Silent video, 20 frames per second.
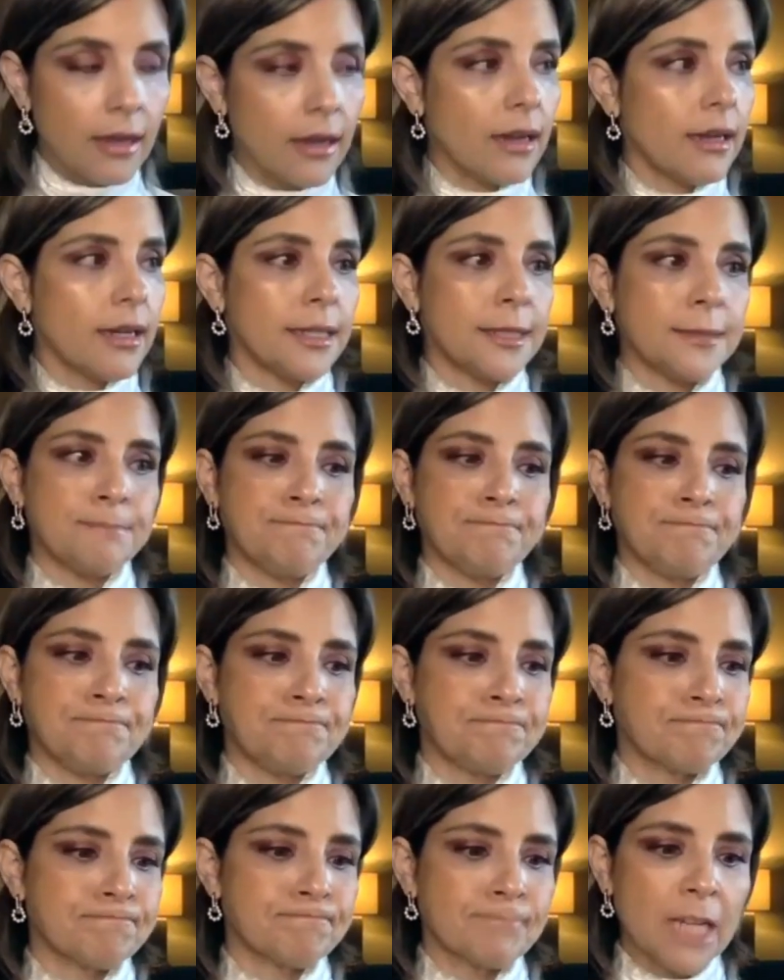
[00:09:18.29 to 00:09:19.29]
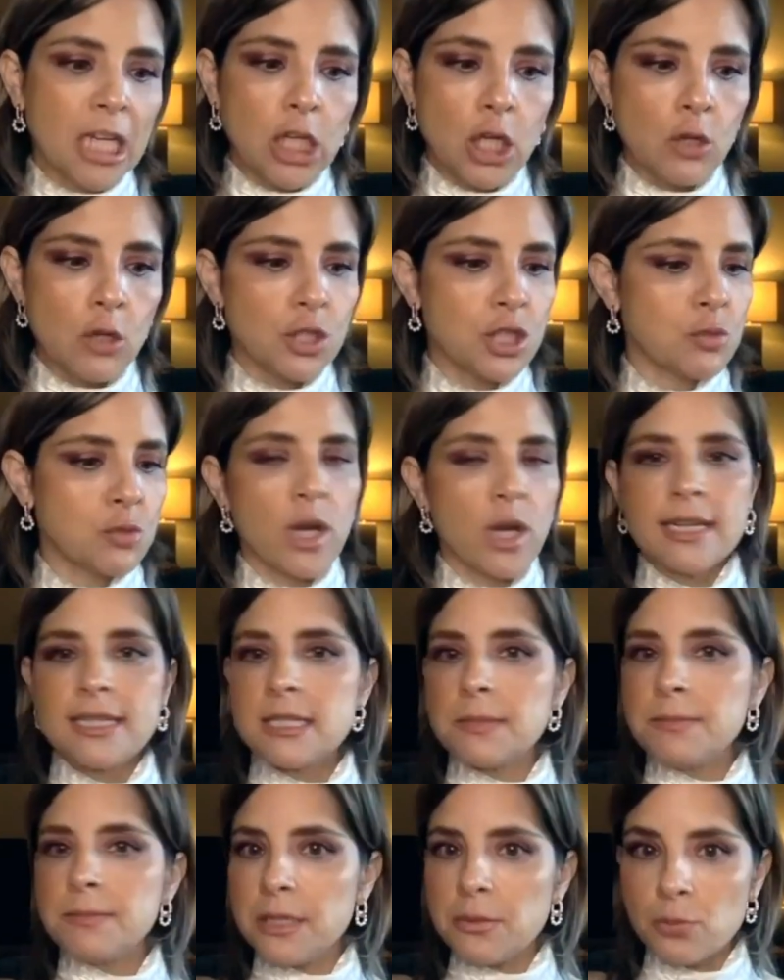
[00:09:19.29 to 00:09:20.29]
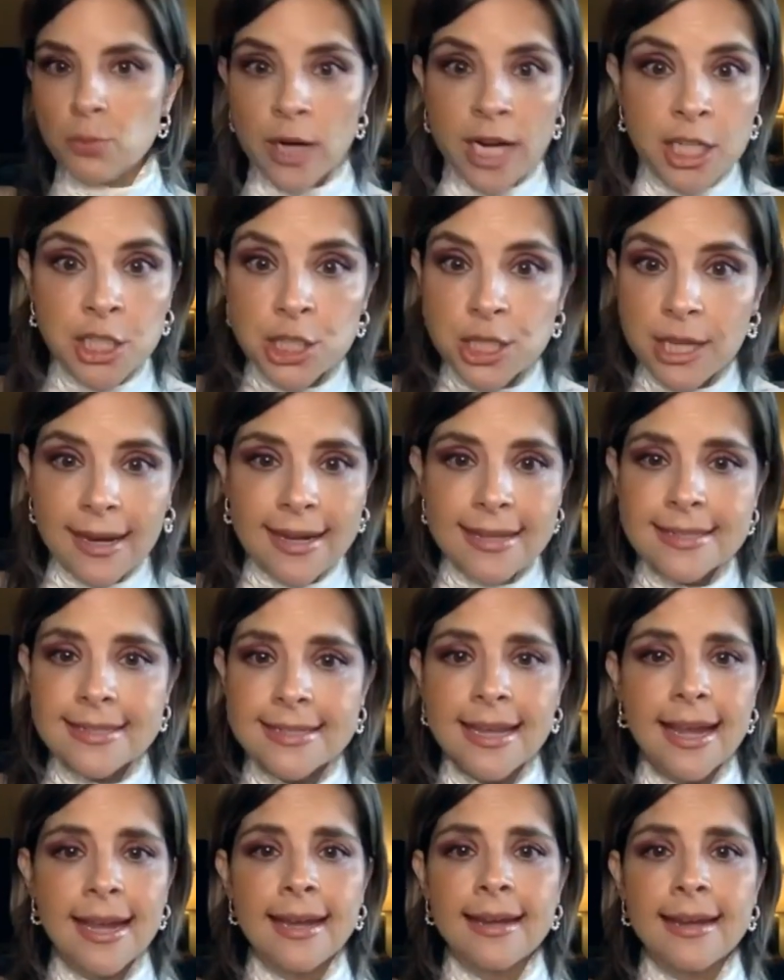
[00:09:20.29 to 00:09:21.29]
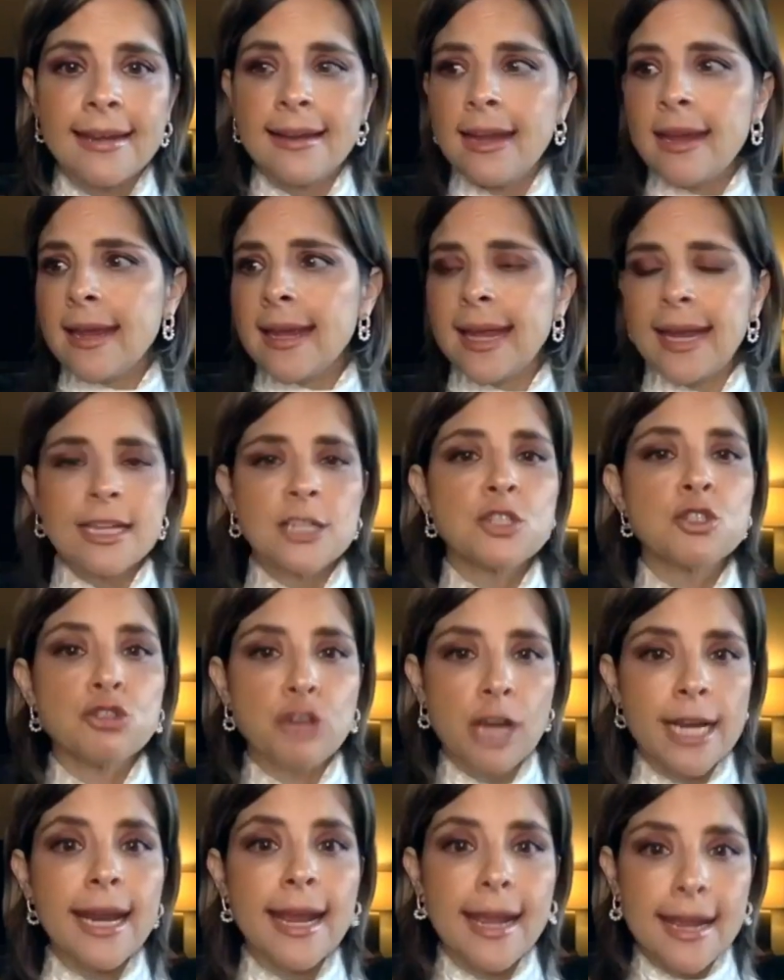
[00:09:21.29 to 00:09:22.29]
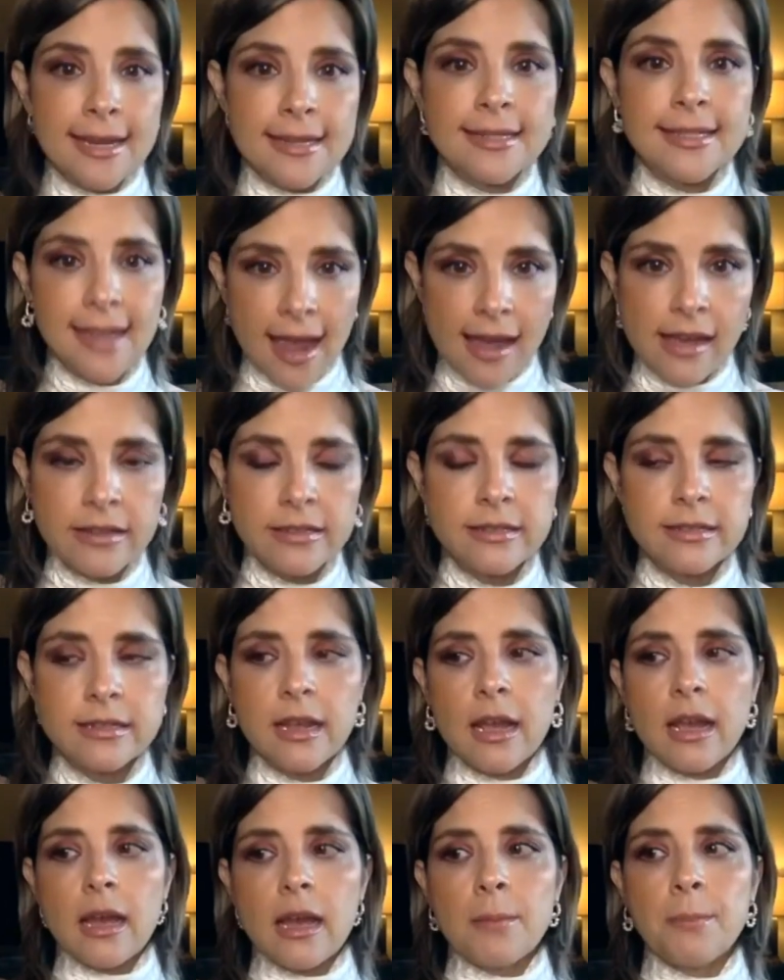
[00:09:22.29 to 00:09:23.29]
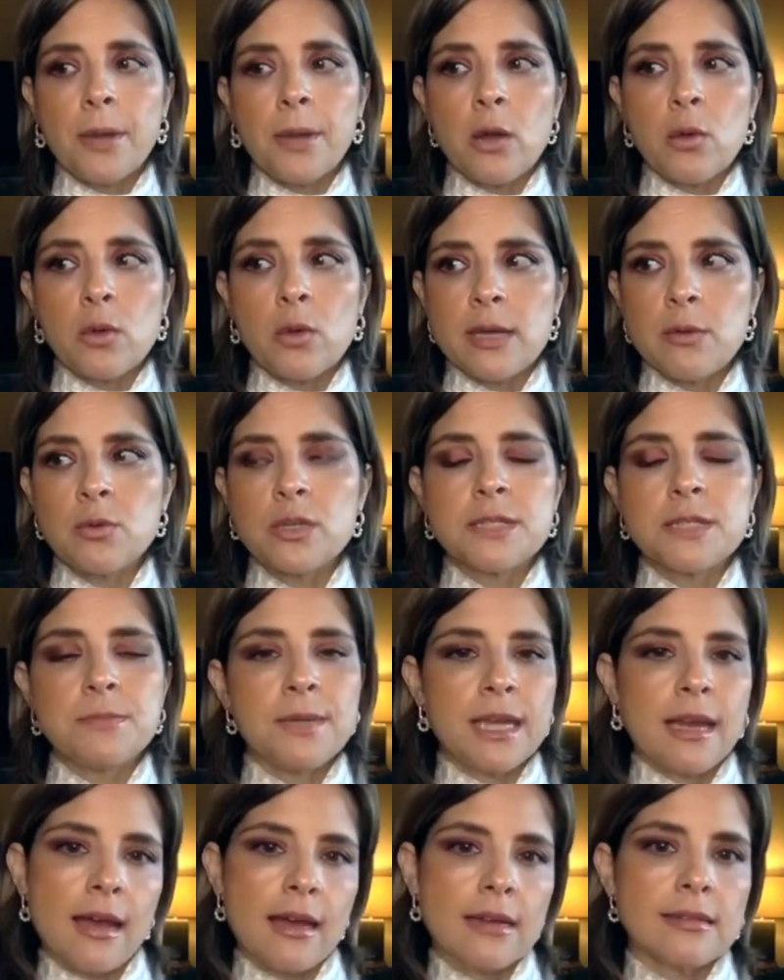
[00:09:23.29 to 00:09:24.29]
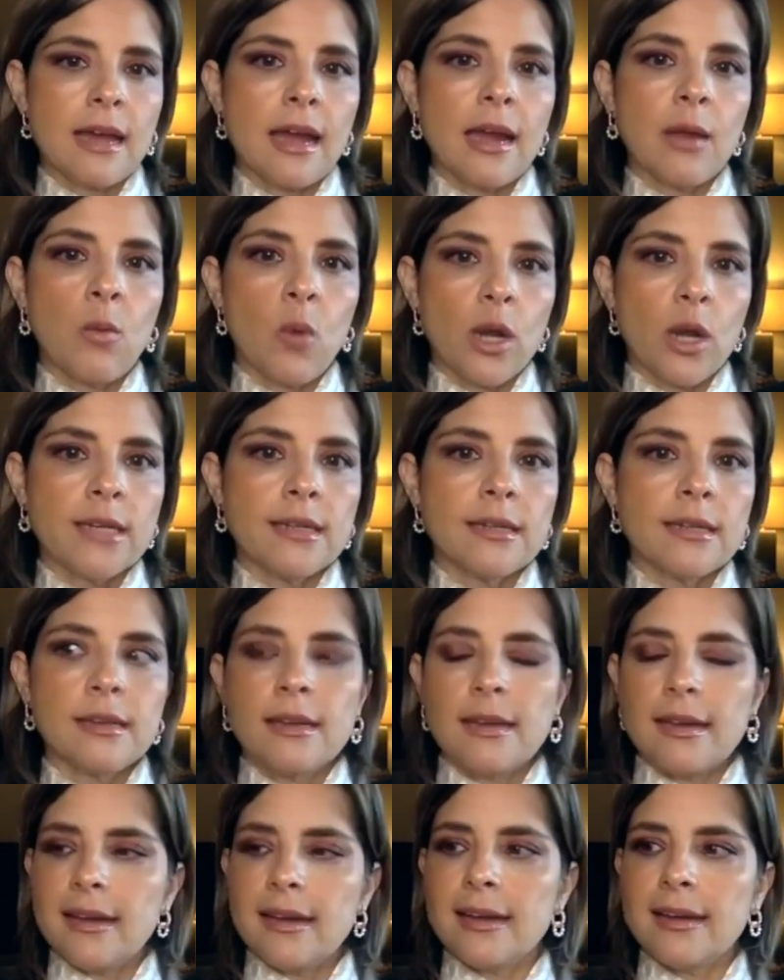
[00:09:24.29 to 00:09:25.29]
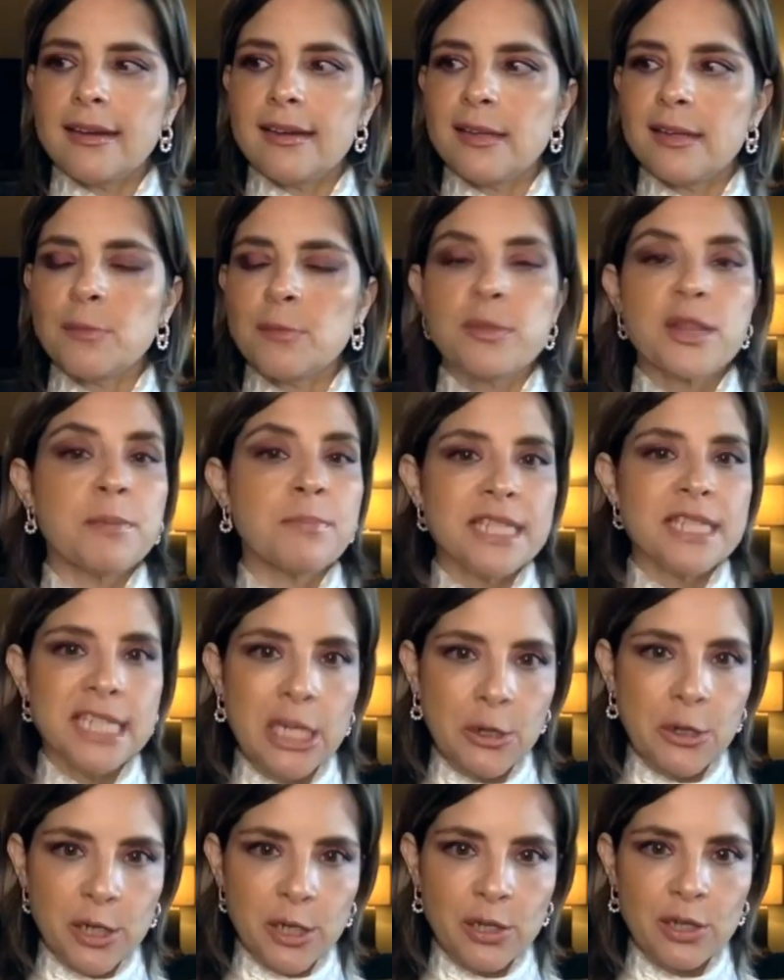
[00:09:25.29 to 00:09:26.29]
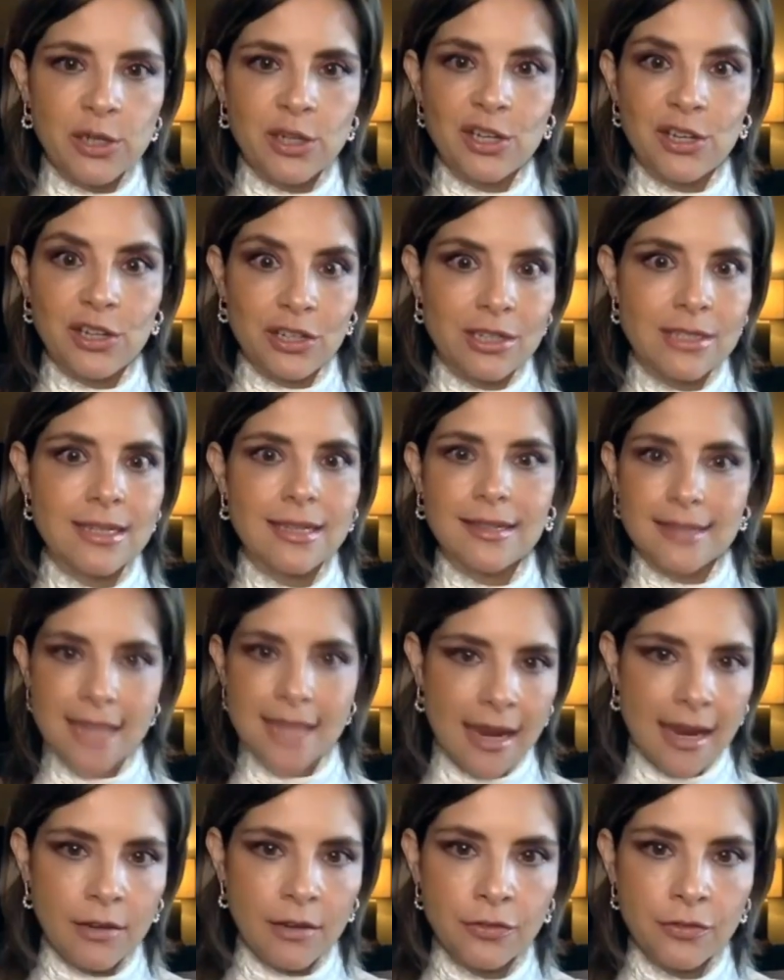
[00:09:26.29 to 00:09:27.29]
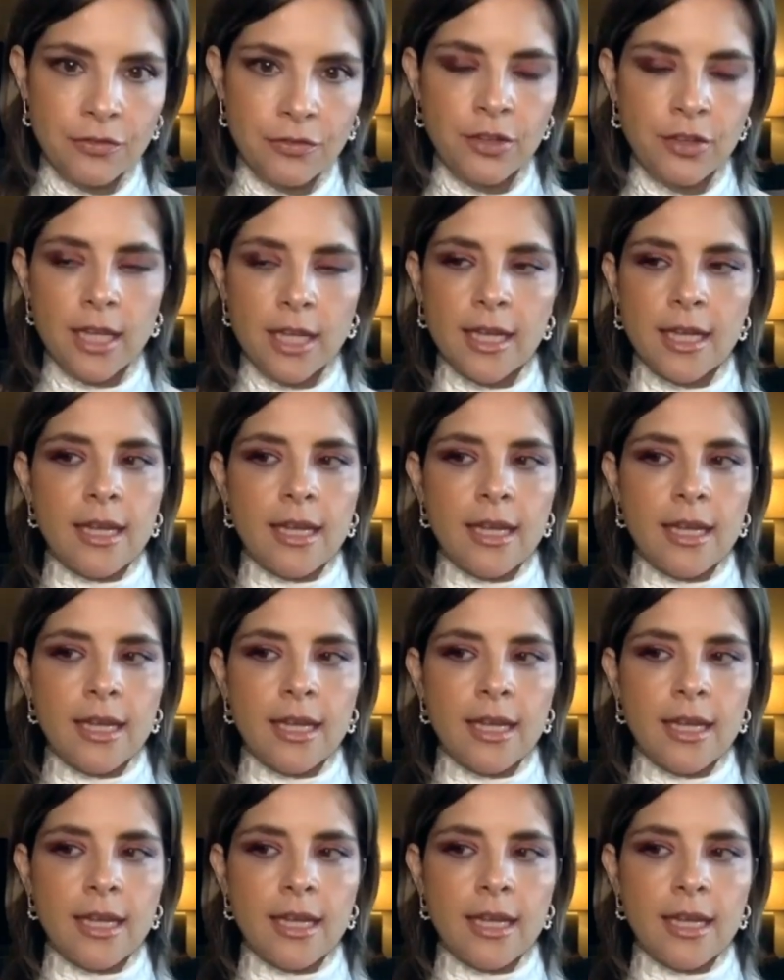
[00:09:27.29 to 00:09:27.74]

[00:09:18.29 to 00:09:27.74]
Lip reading: You know, just wanting to be rich, like I said, getting straight A's, yes. But it was because I wanted the material goods in life.